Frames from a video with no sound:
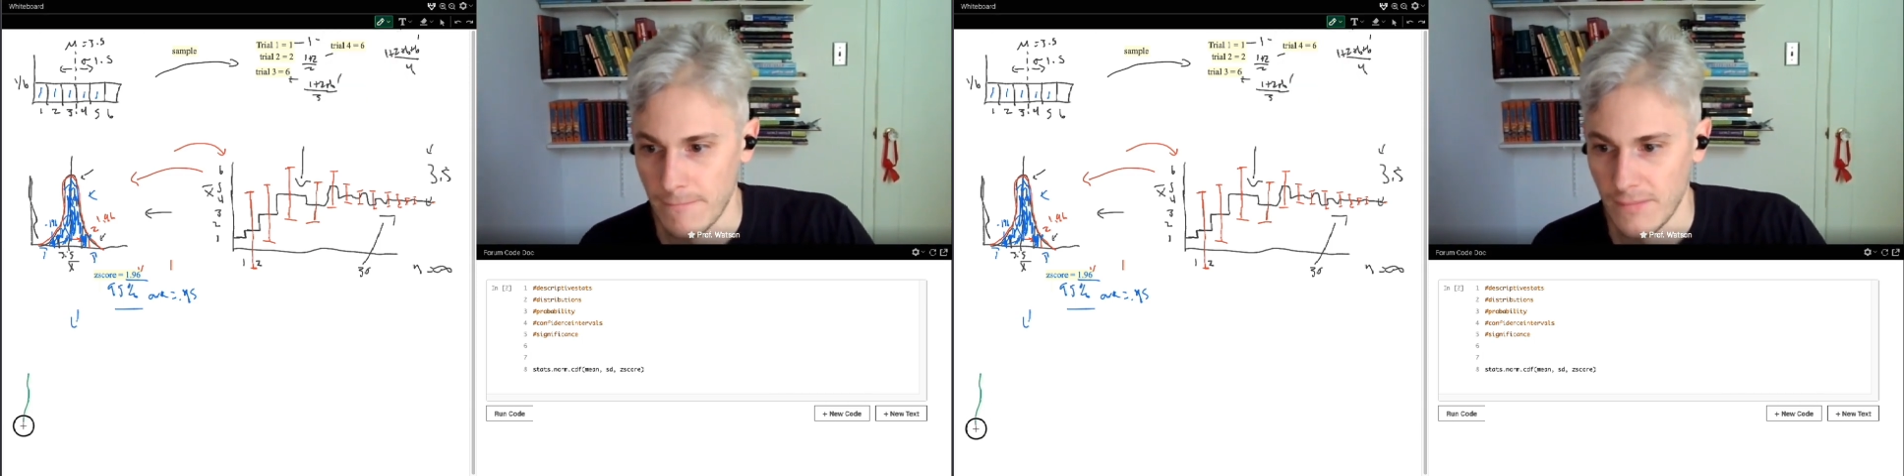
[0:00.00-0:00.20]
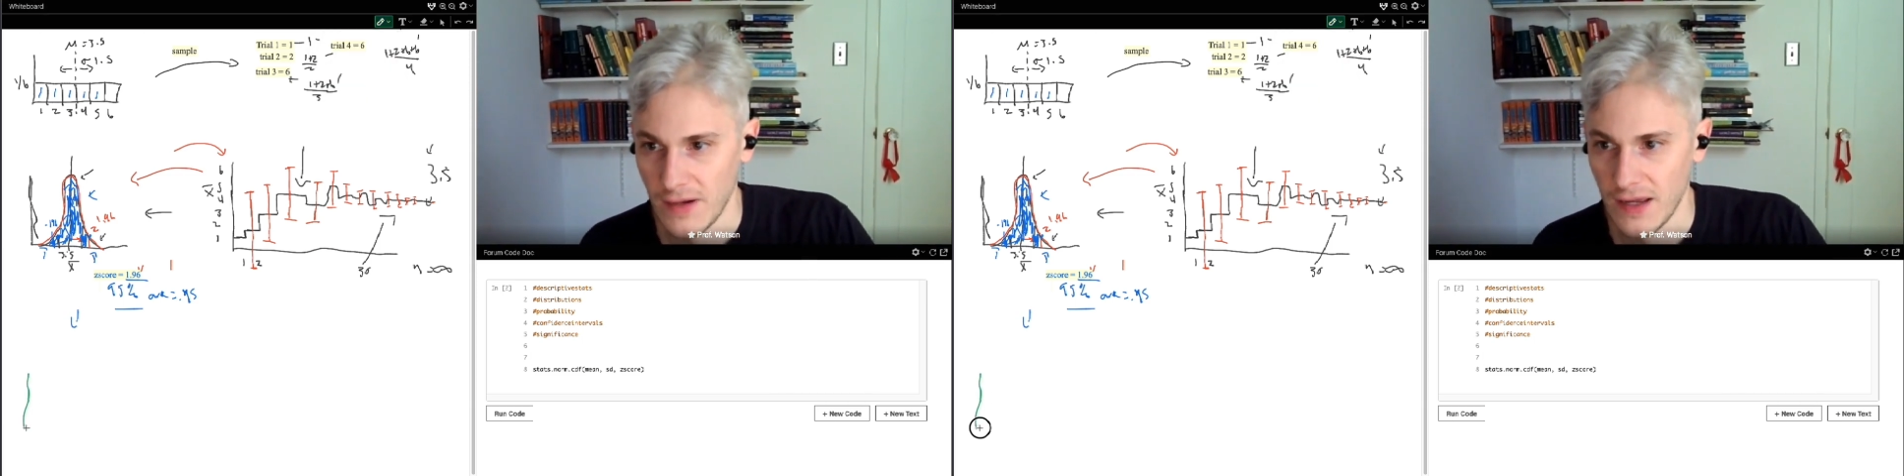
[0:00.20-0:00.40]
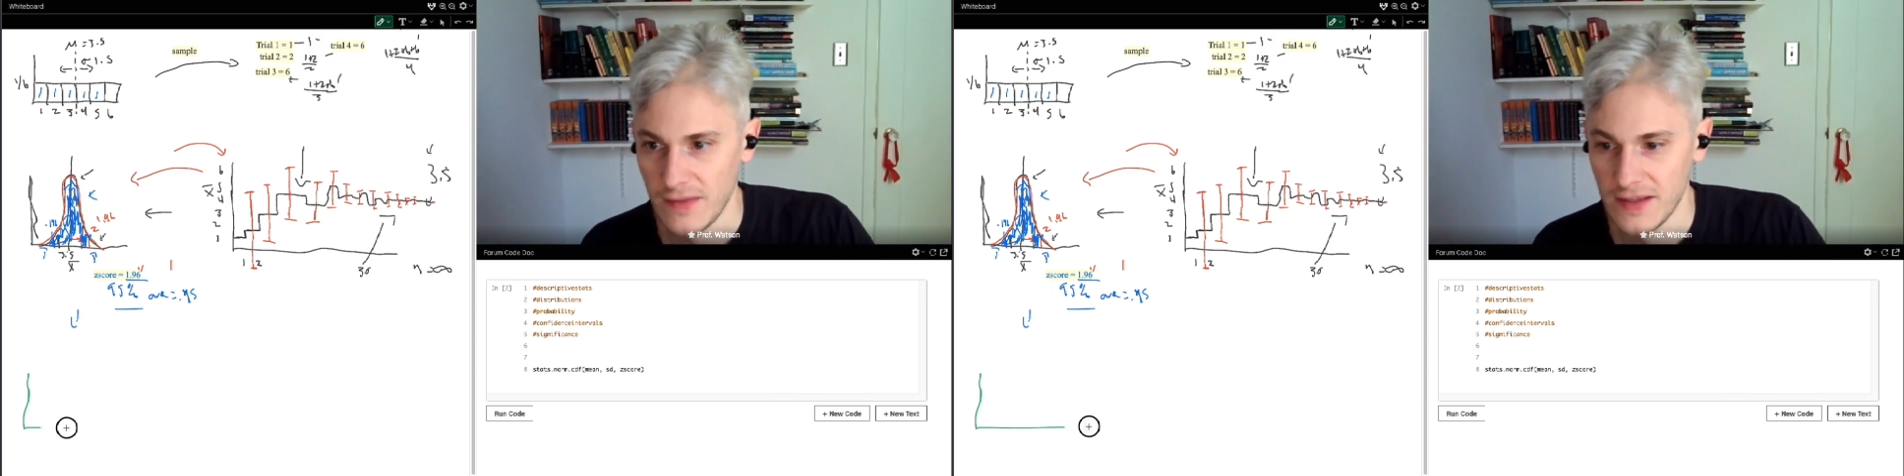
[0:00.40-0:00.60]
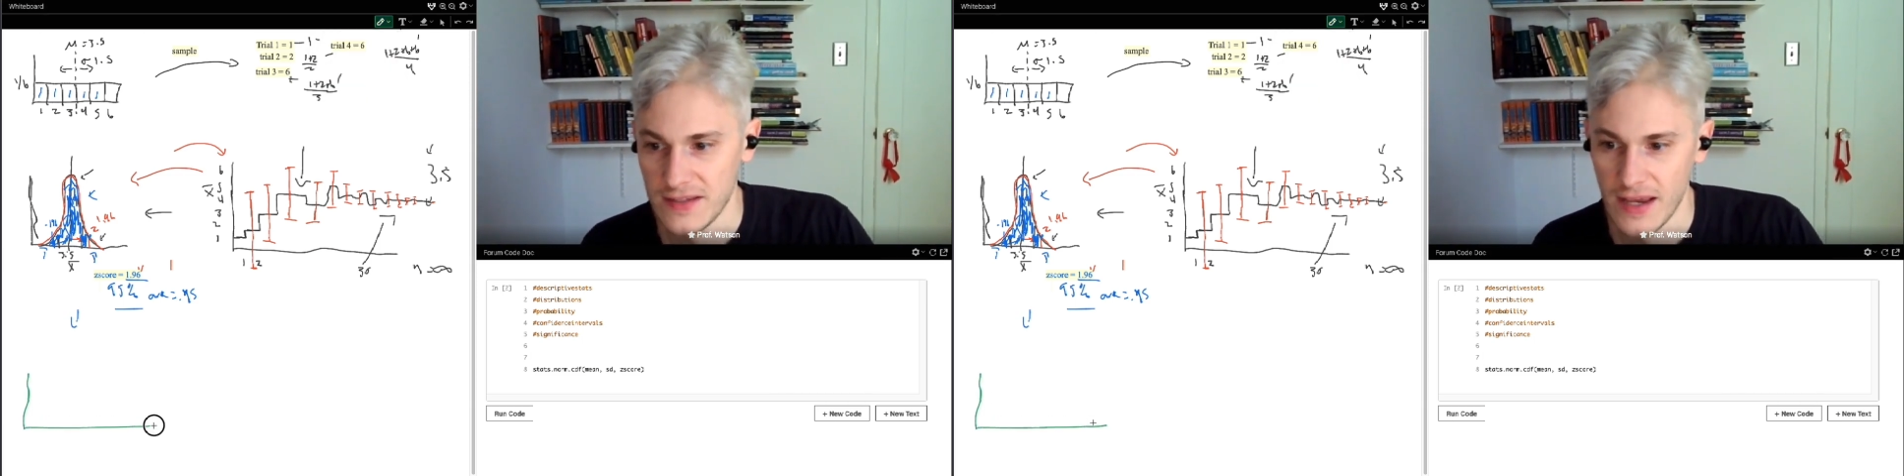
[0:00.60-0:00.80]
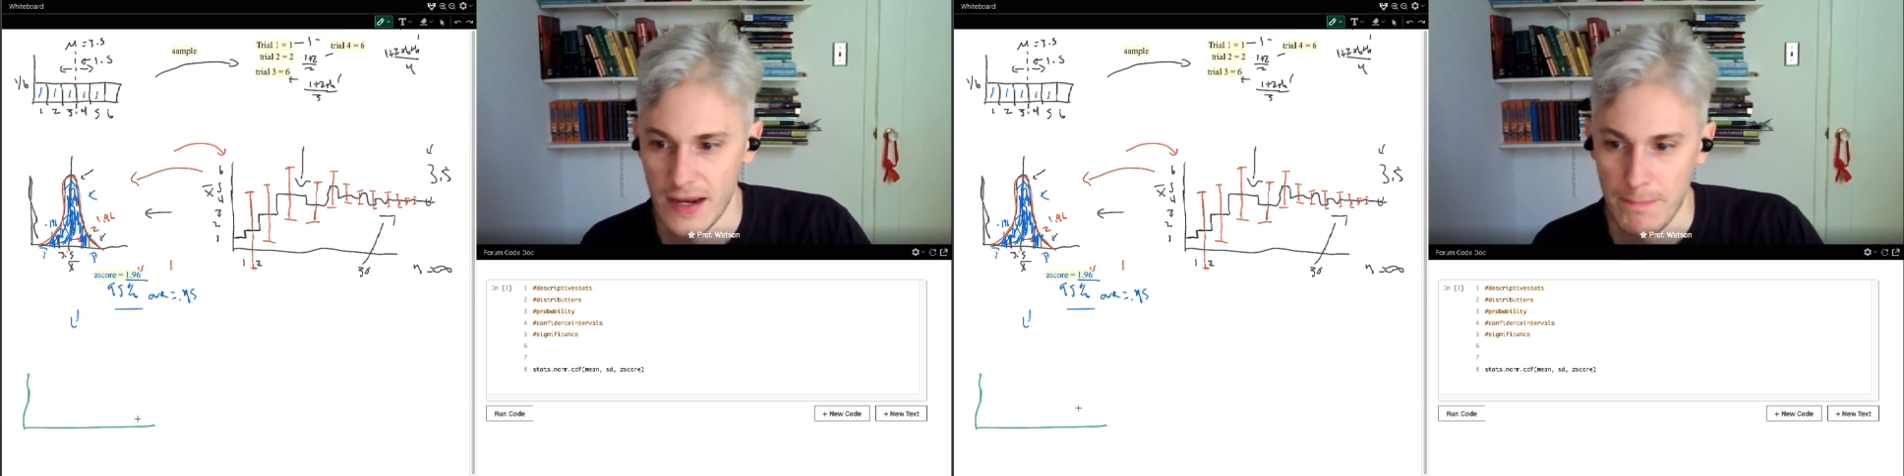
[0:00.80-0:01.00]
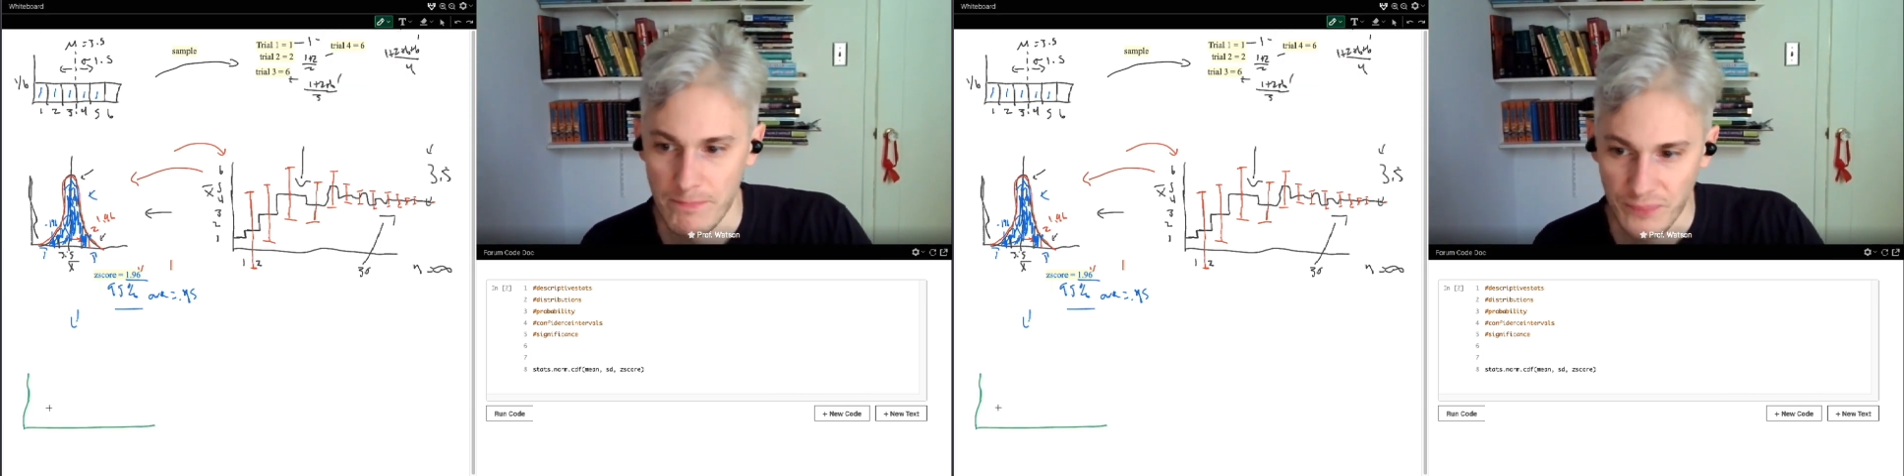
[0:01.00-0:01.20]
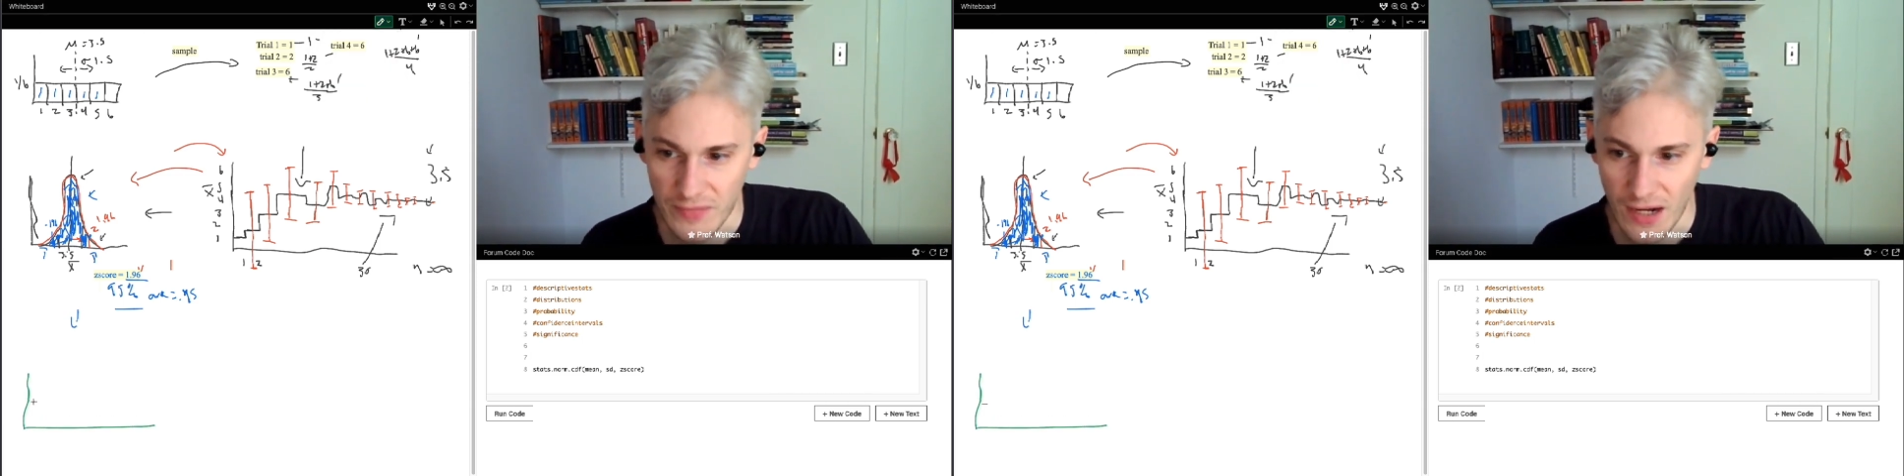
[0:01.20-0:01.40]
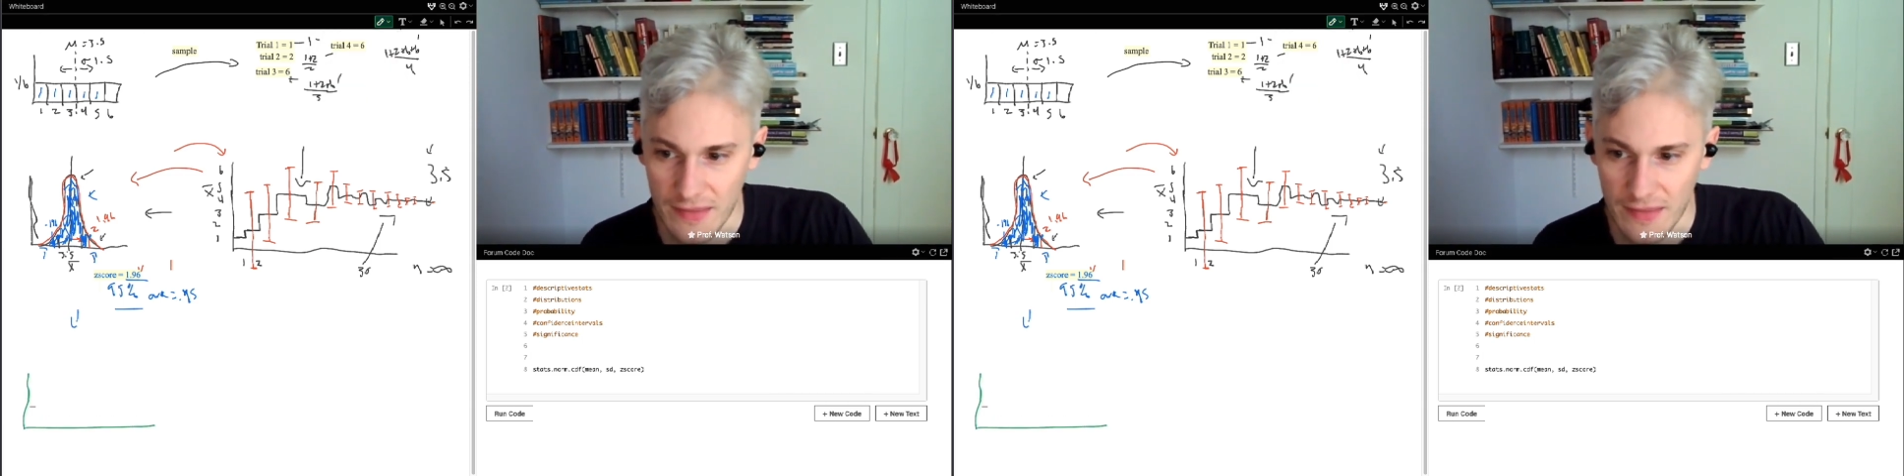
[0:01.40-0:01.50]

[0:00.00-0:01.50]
And they say, I